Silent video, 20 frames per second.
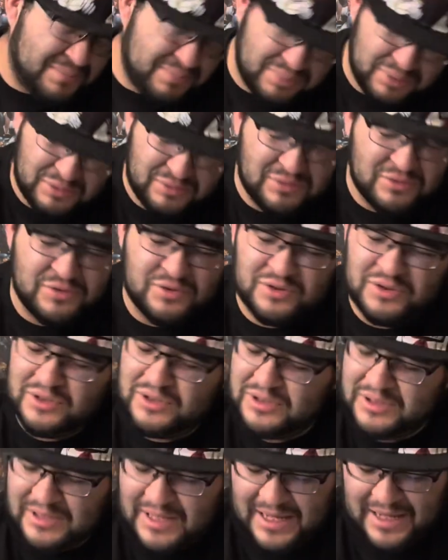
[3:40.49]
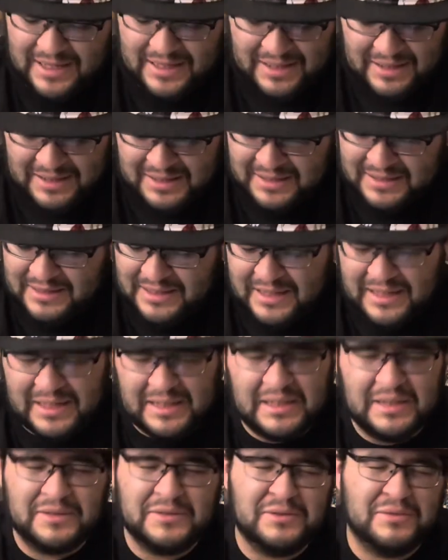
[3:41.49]
boosh like uh lucky
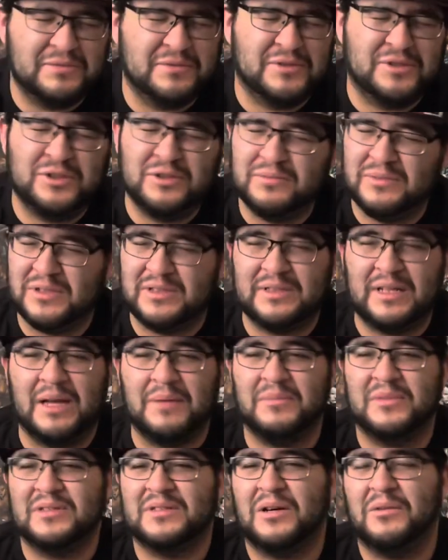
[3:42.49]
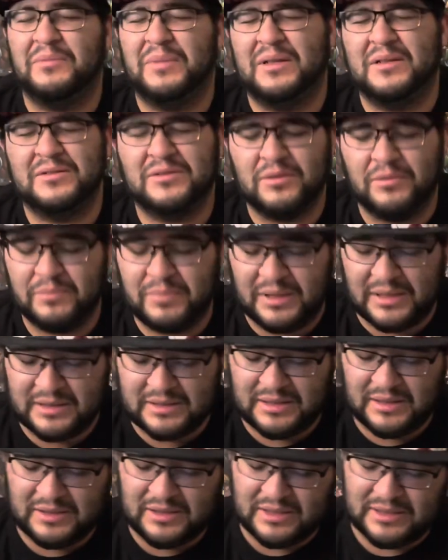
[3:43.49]
didn't do too much damage i'll be so
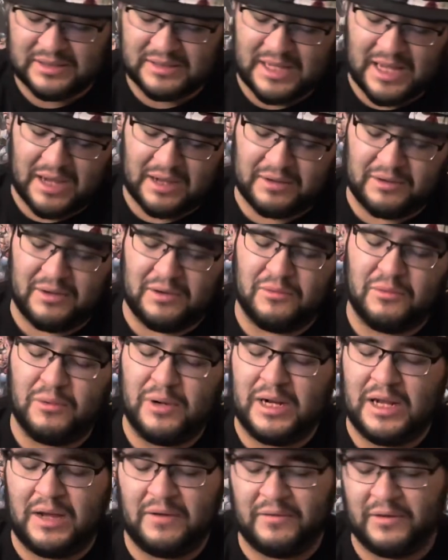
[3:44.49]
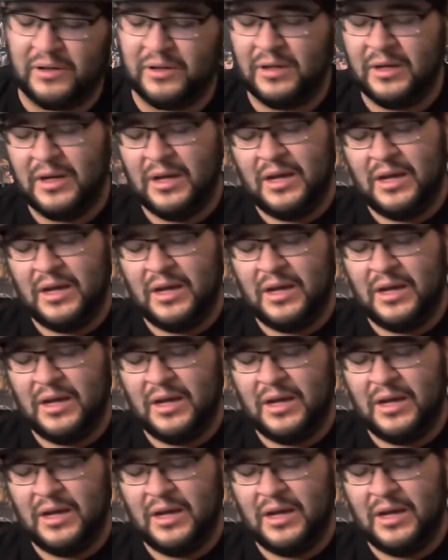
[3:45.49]
pissed he just like oh, whatever